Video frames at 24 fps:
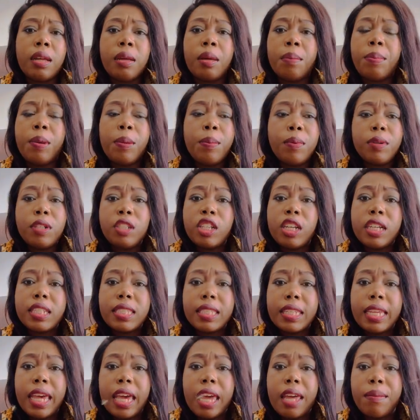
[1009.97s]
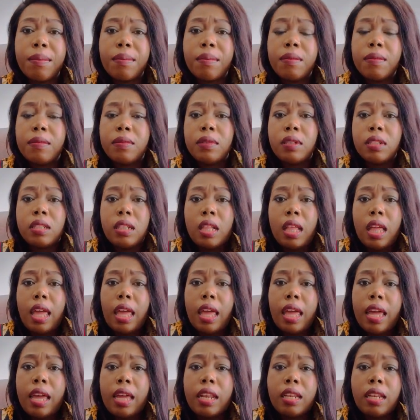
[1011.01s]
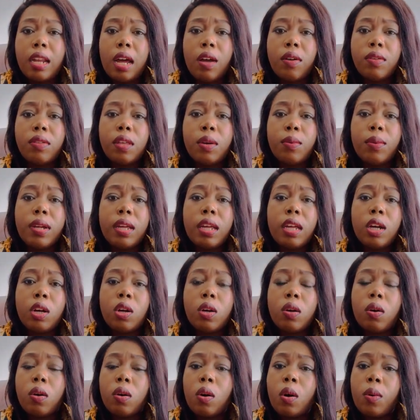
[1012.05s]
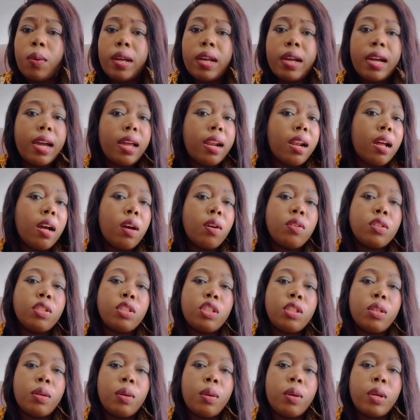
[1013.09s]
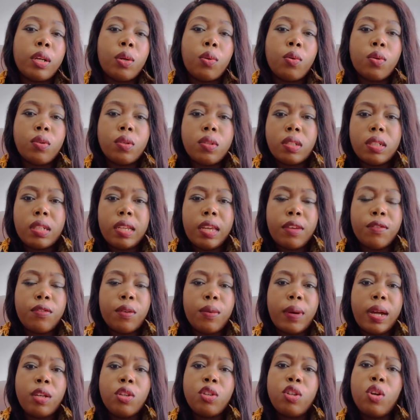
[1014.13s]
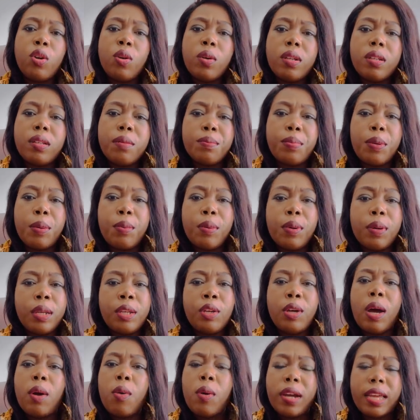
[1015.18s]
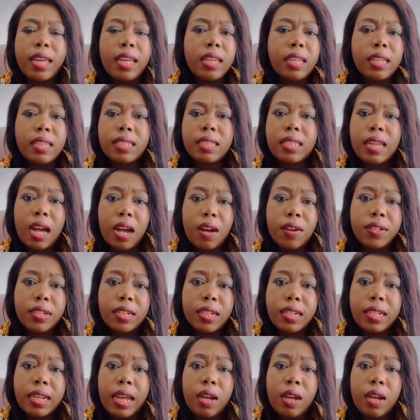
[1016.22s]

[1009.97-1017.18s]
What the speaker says: People just came, and now they were going around recruiting everyone. You know, people, you are working in town, right?